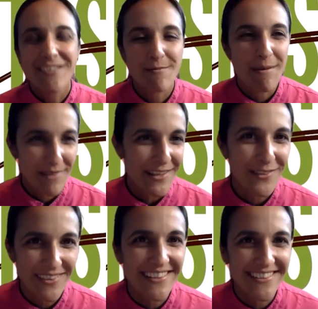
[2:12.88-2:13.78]
Do you remember that's
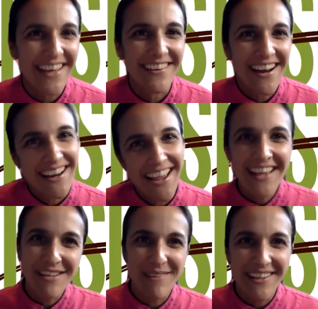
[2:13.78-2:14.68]
what they said, right?
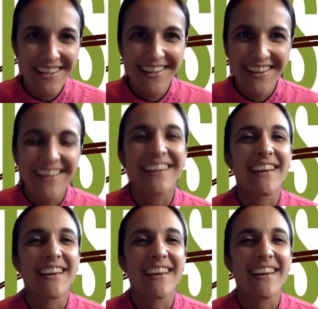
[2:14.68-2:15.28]
Anybody can cook.